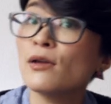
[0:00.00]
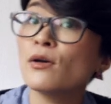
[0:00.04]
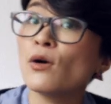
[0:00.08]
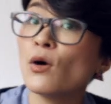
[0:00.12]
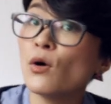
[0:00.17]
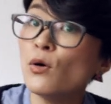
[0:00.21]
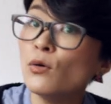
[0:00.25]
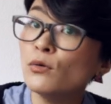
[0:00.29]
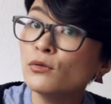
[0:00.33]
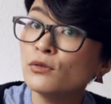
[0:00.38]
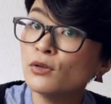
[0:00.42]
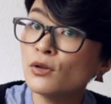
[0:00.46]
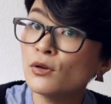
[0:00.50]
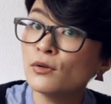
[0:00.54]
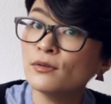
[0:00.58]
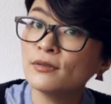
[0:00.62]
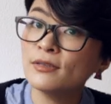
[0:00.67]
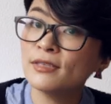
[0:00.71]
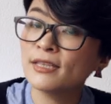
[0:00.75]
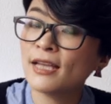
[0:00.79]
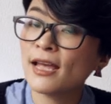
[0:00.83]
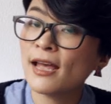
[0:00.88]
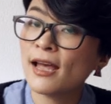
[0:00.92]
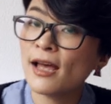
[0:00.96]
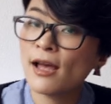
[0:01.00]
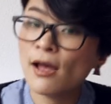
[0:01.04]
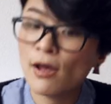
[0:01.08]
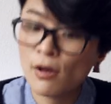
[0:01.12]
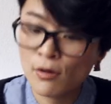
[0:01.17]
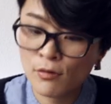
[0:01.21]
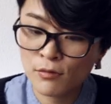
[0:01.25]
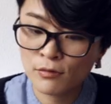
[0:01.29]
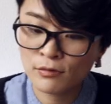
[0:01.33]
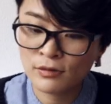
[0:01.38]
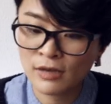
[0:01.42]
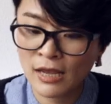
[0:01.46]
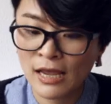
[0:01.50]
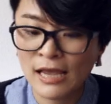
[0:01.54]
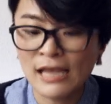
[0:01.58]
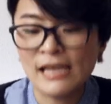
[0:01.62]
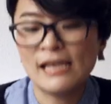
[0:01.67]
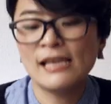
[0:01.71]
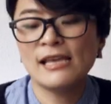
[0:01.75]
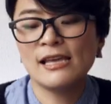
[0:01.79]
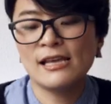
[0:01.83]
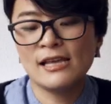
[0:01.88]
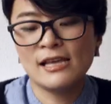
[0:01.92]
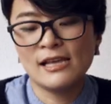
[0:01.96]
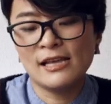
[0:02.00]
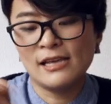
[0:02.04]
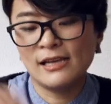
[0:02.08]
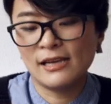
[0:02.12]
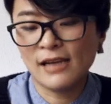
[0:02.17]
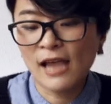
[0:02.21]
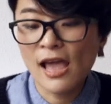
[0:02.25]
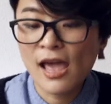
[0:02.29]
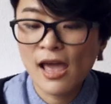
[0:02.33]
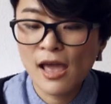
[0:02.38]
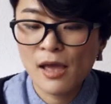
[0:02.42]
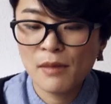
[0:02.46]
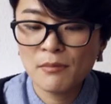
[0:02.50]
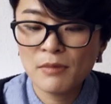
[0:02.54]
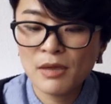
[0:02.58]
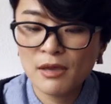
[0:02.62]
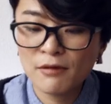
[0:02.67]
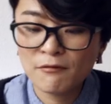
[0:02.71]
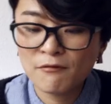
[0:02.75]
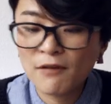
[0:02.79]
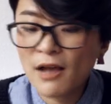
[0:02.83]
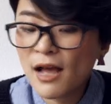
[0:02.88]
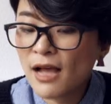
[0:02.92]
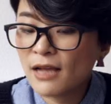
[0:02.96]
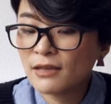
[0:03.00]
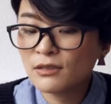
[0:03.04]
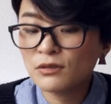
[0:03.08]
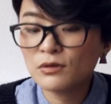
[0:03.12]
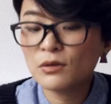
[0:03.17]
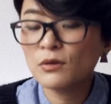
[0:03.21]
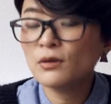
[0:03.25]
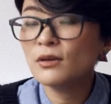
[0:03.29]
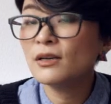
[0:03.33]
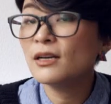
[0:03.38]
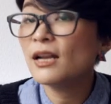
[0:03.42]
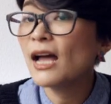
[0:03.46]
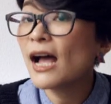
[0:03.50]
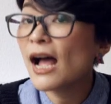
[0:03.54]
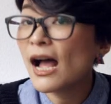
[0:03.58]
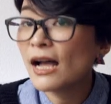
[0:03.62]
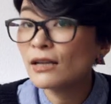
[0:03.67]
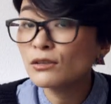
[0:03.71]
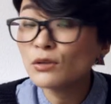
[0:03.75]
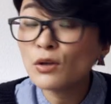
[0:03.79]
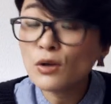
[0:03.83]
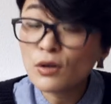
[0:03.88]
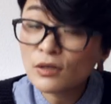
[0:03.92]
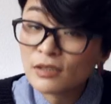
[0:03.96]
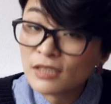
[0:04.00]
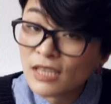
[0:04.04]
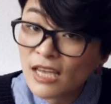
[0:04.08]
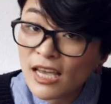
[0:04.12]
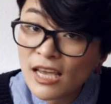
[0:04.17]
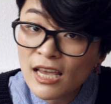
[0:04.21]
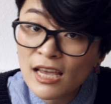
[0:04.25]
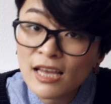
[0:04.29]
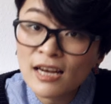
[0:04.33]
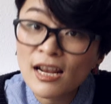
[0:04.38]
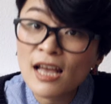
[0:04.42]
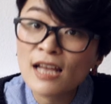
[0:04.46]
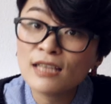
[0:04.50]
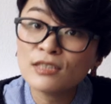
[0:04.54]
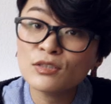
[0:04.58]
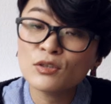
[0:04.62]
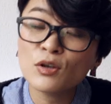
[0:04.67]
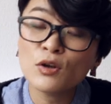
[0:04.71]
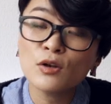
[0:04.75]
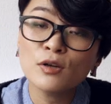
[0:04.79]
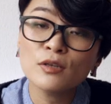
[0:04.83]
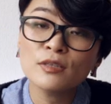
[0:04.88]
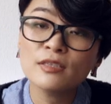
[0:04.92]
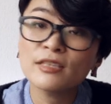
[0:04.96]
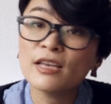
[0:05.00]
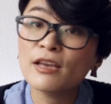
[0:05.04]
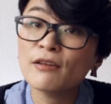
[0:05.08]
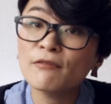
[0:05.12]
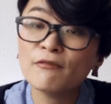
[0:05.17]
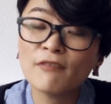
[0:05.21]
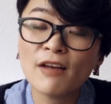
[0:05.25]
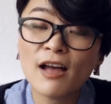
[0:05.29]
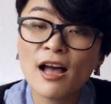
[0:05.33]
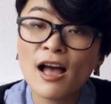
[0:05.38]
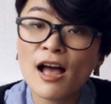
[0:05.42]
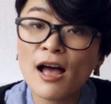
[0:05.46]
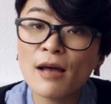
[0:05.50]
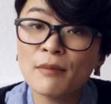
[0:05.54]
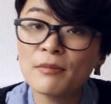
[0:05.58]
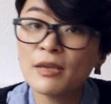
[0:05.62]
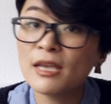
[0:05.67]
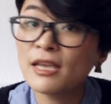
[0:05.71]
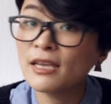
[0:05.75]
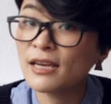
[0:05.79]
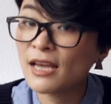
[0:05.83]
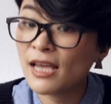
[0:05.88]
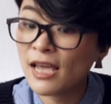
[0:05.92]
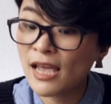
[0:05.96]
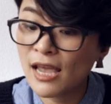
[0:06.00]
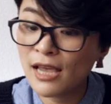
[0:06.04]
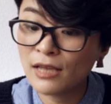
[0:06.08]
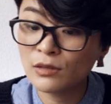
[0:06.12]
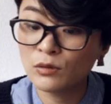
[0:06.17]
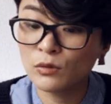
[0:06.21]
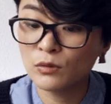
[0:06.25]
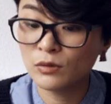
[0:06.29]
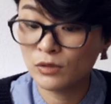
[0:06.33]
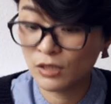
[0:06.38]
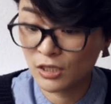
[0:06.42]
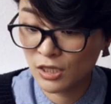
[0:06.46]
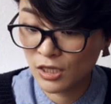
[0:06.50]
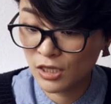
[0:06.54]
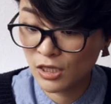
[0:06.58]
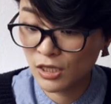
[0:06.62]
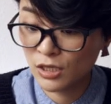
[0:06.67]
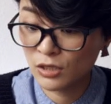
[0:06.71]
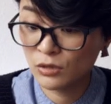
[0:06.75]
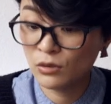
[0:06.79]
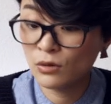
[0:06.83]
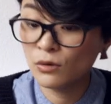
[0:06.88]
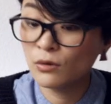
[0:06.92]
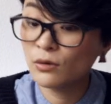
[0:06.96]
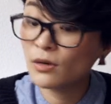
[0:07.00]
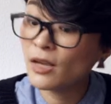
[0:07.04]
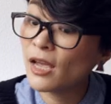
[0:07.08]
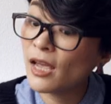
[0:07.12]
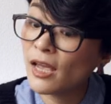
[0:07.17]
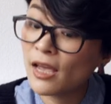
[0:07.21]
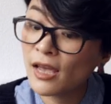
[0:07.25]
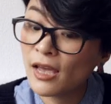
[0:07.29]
Hold note down. Re mi fa sol la do ti la sol se fa mi re do ti do re.